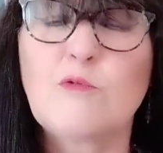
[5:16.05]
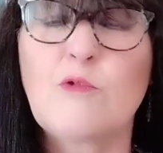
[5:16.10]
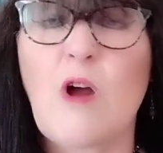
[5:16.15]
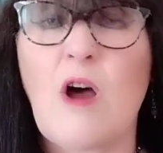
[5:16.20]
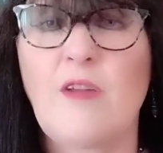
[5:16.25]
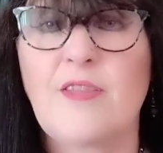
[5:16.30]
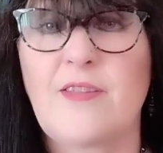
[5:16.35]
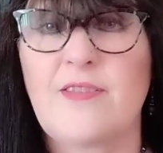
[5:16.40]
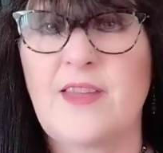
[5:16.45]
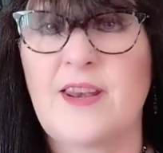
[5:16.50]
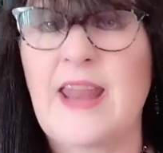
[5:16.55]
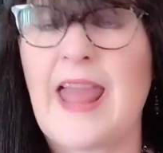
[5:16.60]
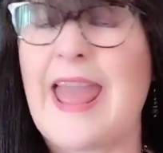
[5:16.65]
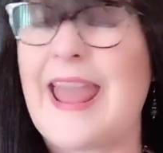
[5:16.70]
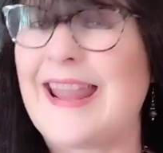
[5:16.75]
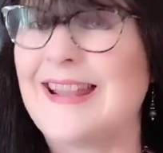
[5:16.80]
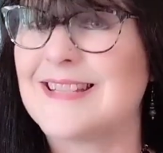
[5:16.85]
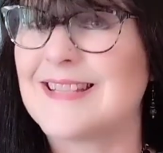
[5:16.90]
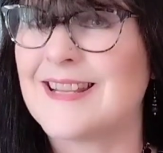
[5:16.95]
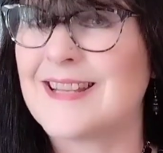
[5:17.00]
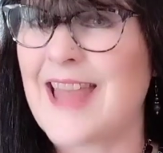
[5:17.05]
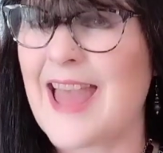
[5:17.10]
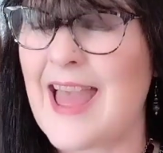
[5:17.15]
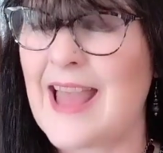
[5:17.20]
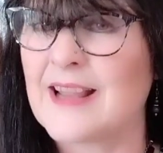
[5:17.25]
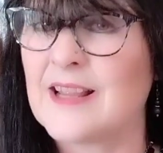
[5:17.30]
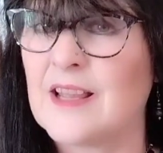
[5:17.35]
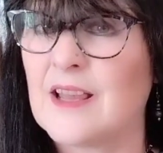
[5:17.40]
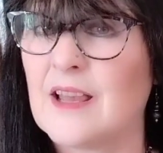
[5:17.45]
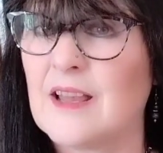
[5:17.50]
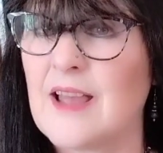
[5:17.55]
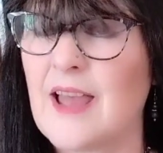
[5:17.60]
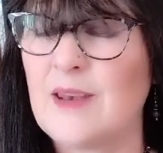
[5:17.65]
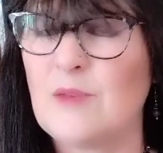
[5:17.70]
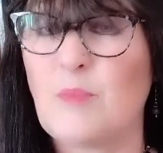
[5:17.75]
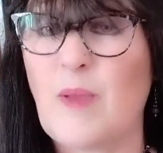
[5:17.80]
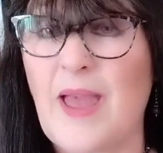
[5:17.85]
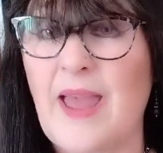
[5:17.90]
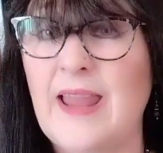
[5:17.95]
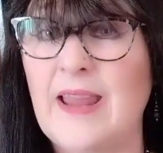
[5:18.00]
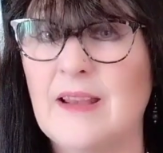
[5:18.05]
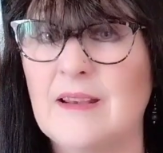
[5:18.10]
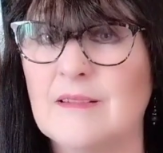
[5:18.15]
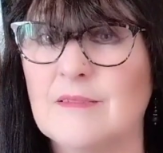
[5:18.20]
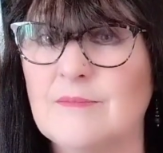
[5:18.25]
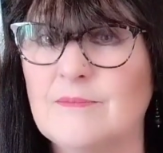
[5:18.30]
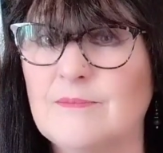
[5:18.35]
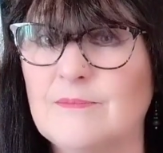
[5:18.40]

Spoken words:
rather than hate and anger and pain?